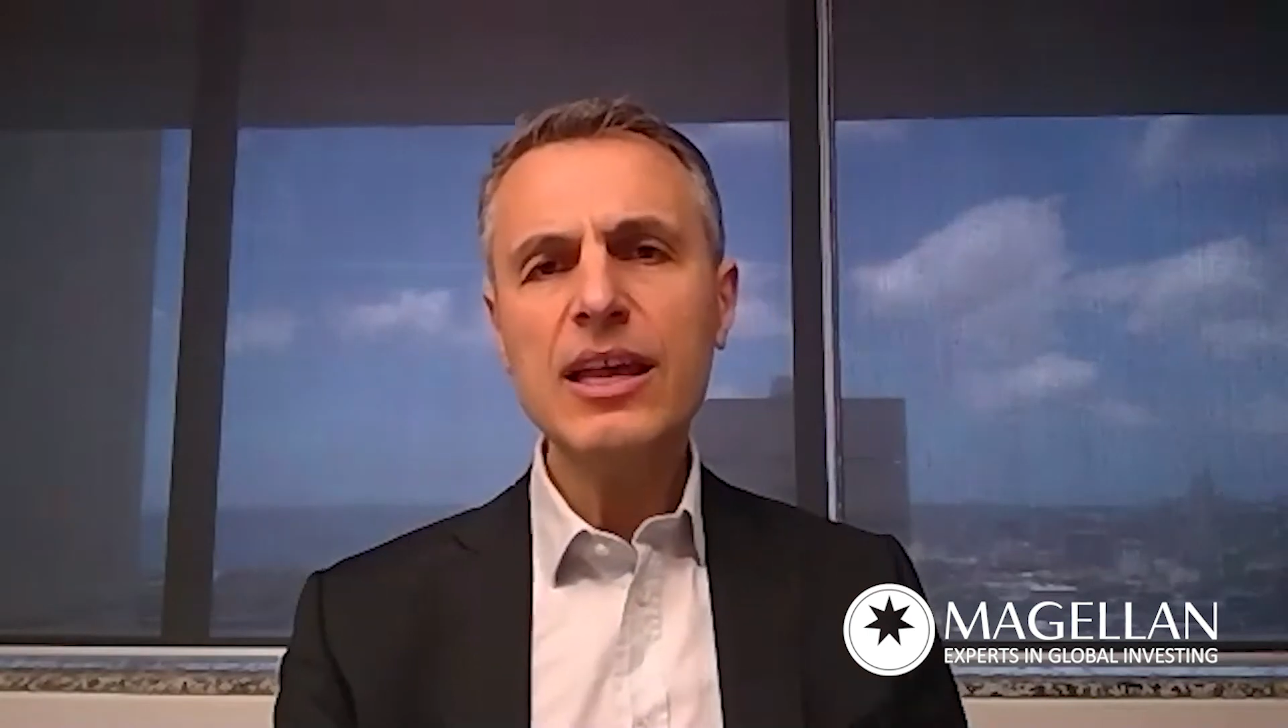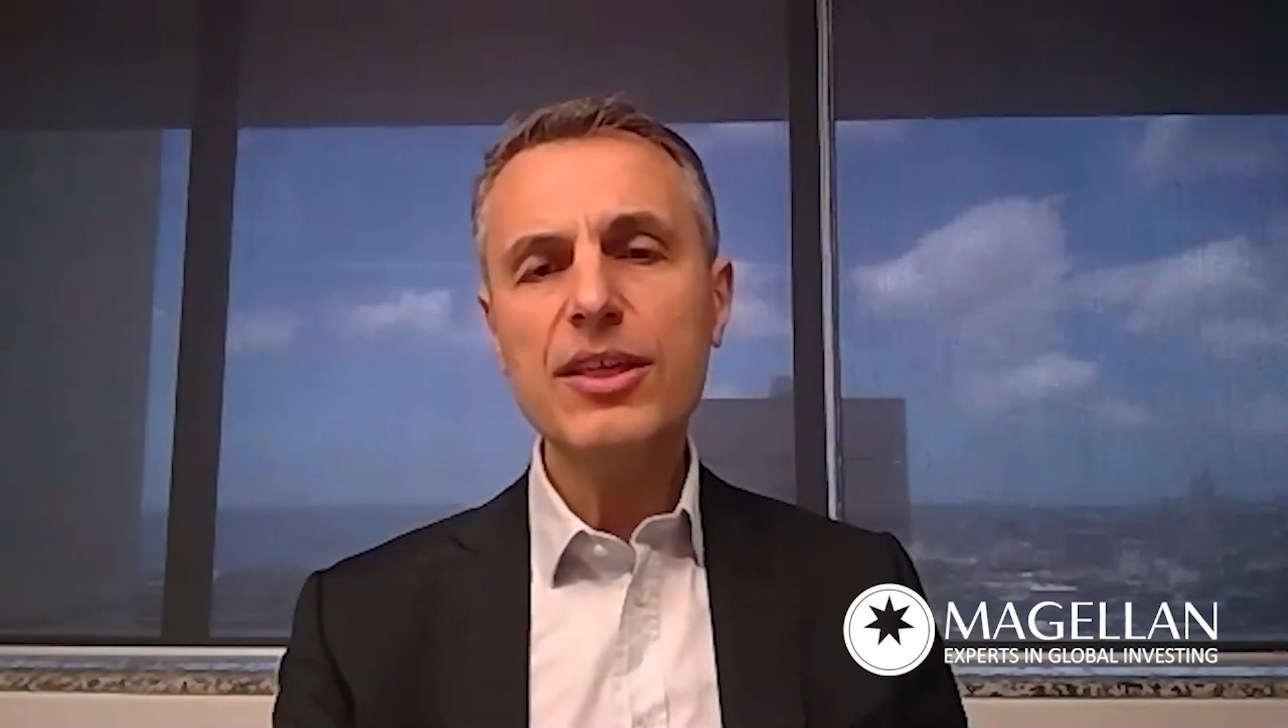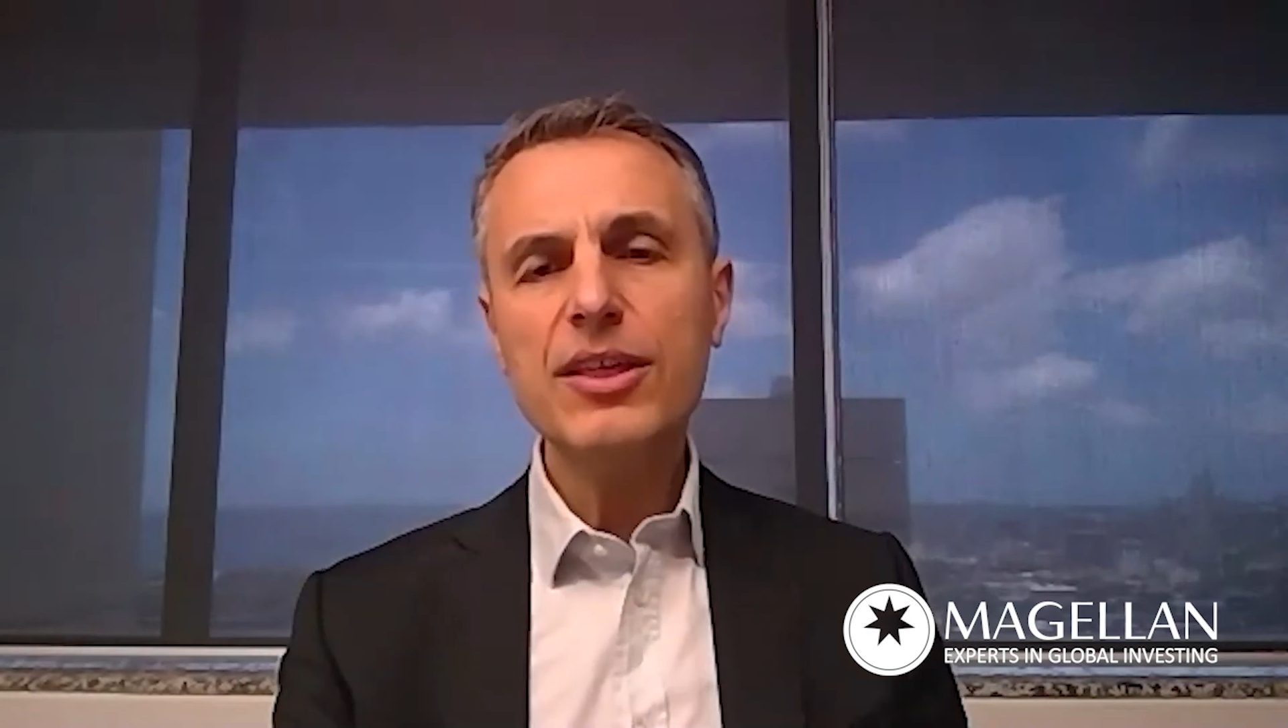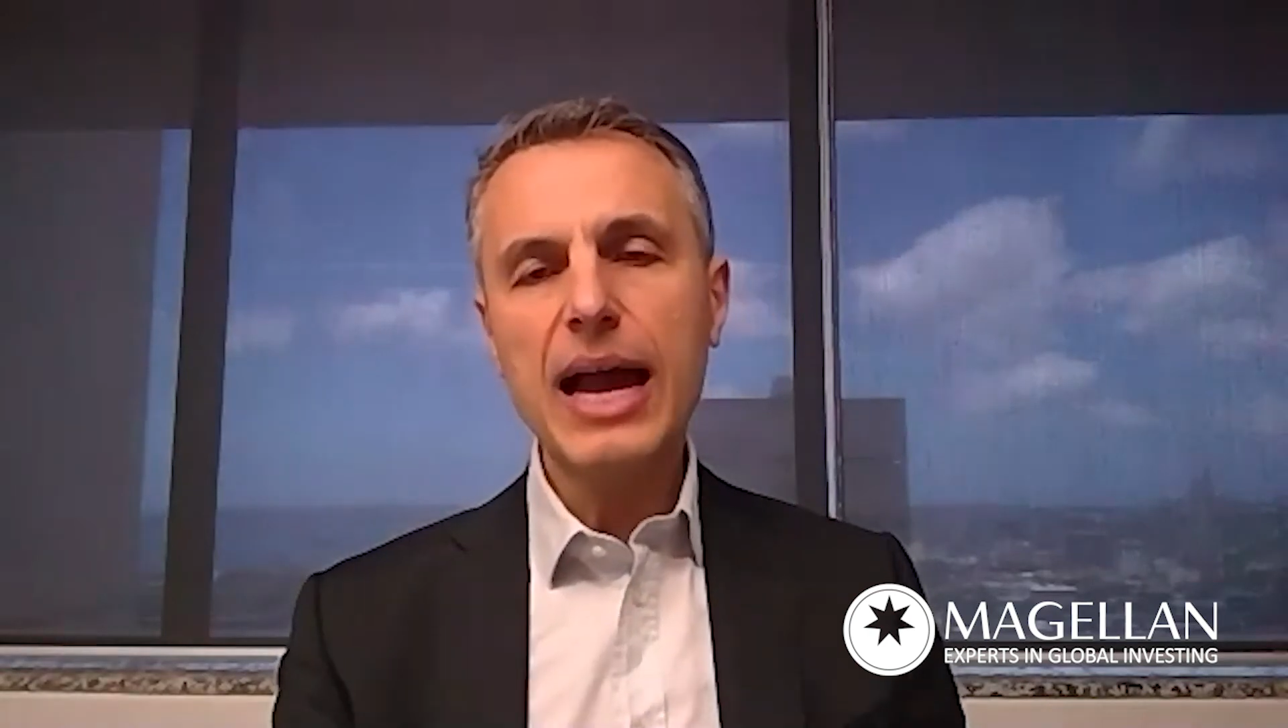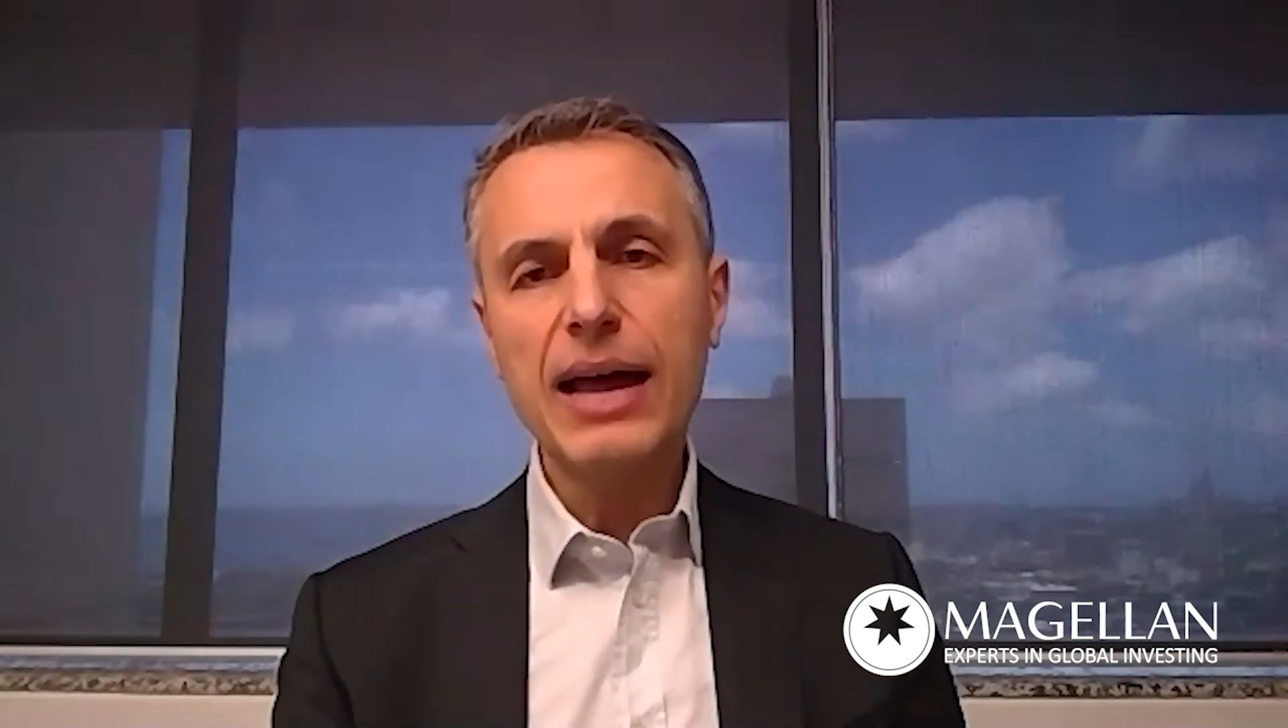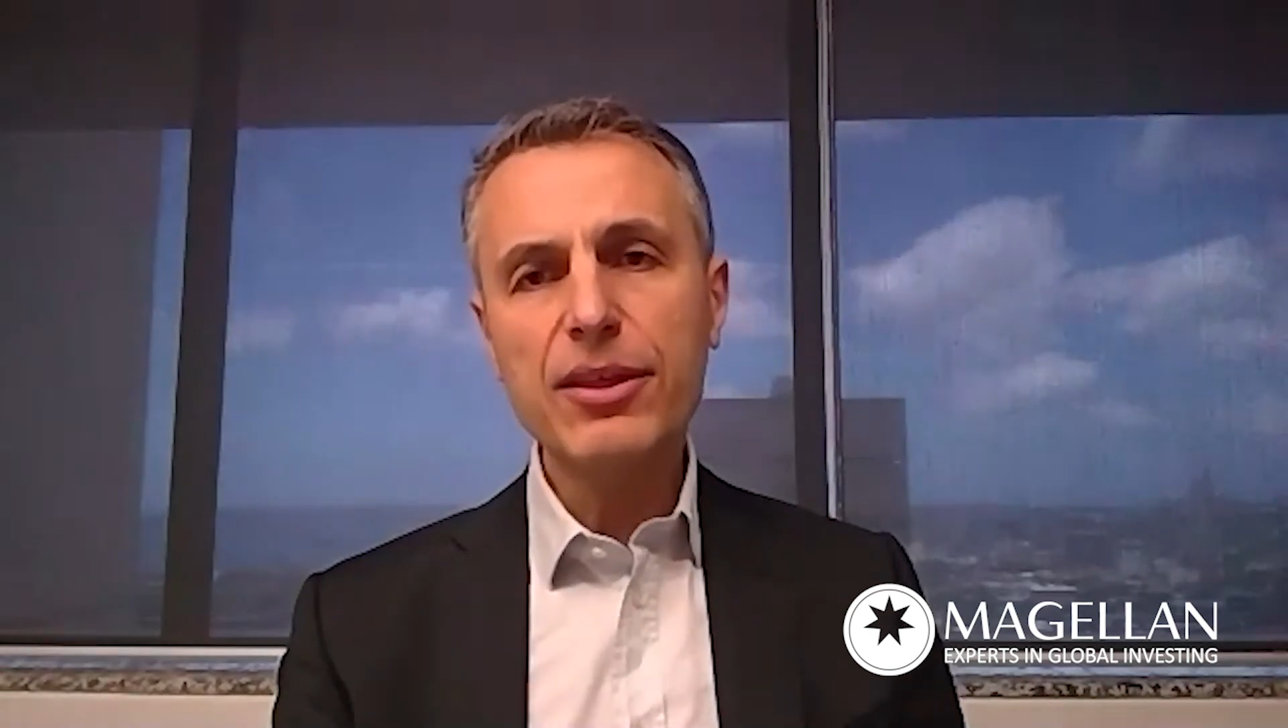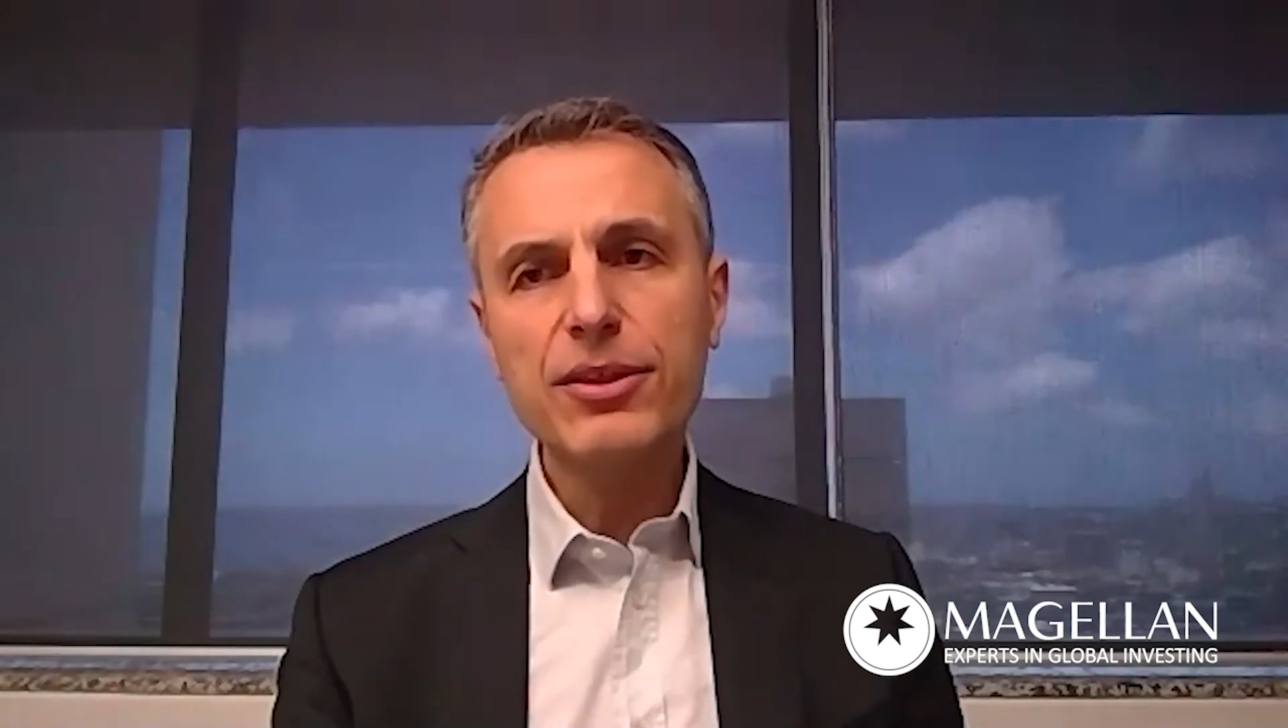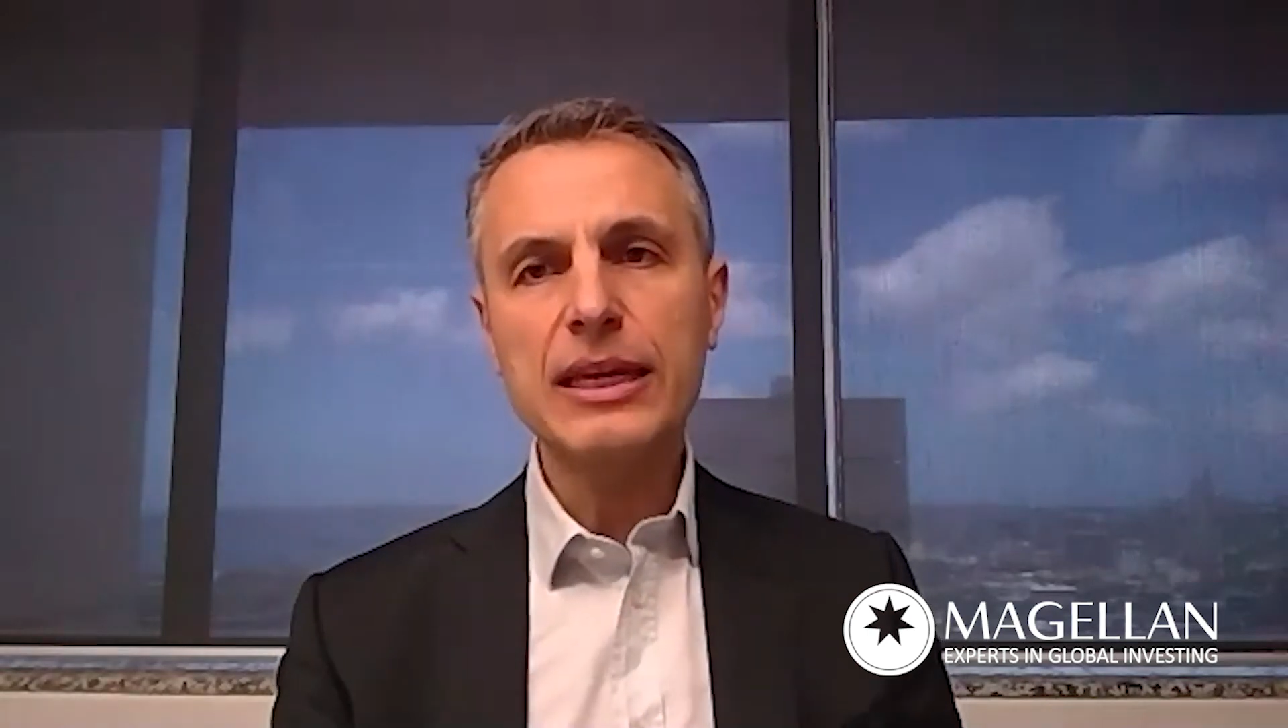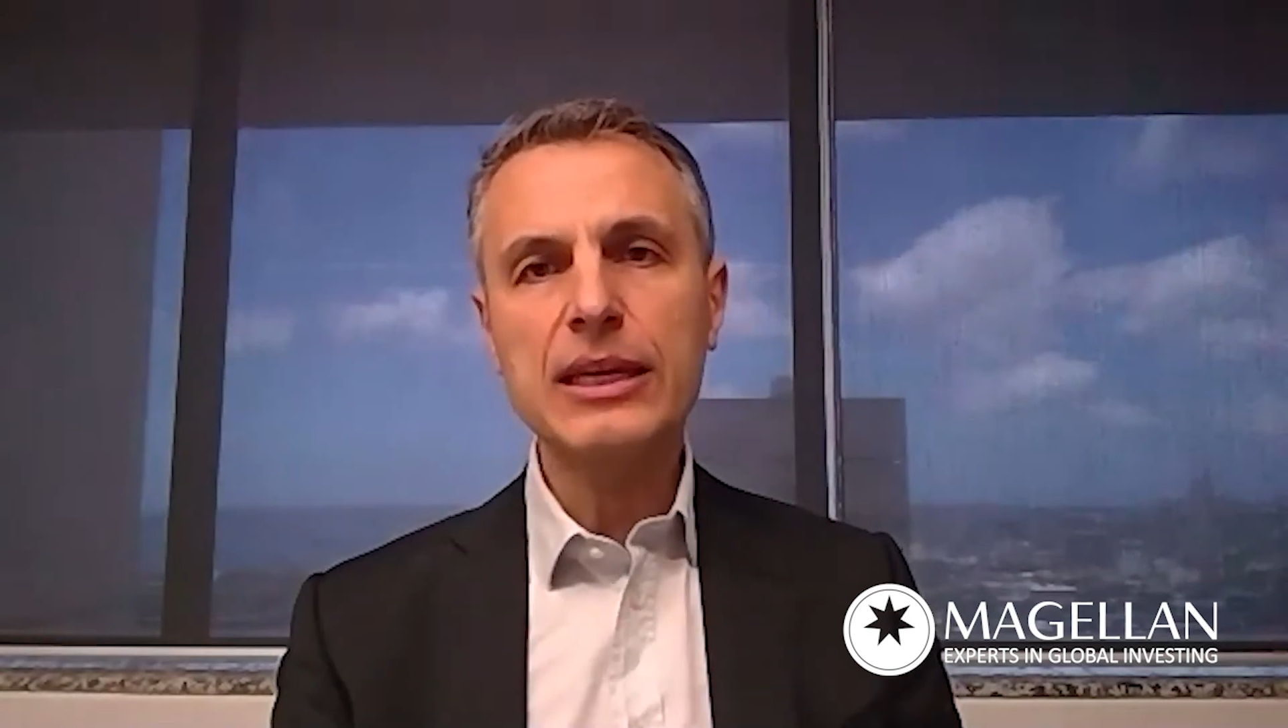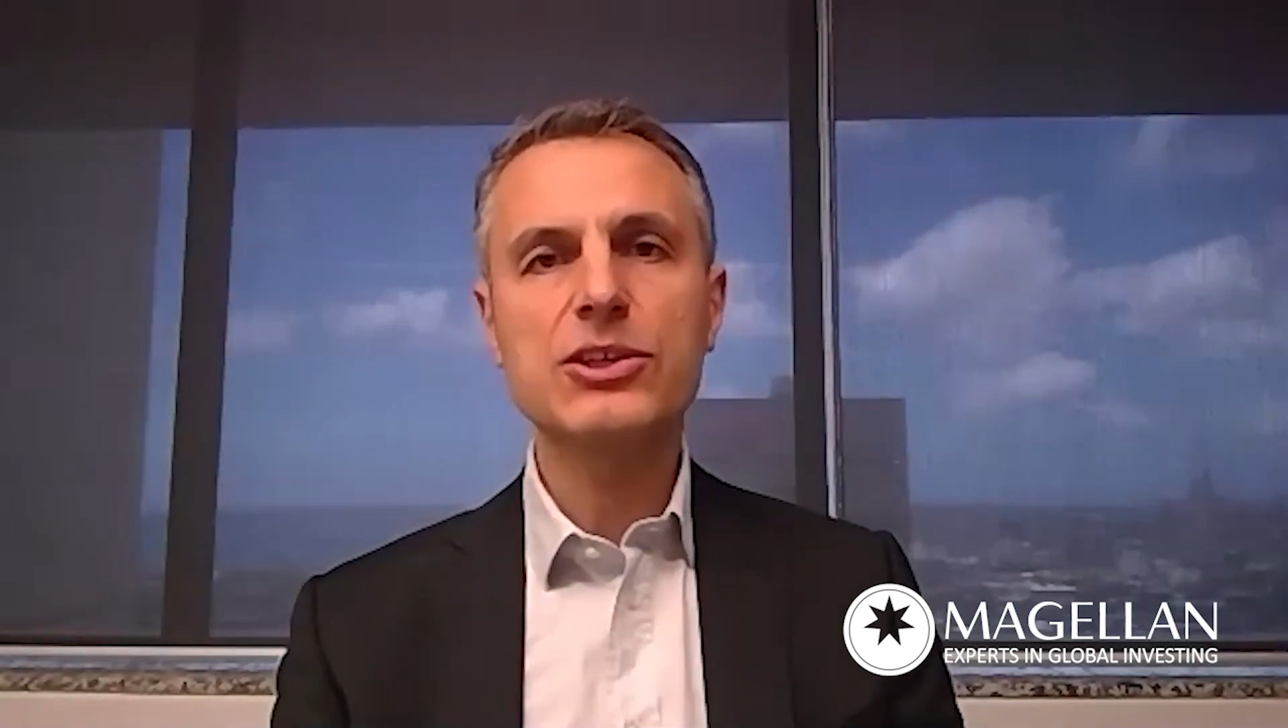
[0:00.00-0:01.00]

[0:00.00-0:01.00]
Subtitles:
The other thing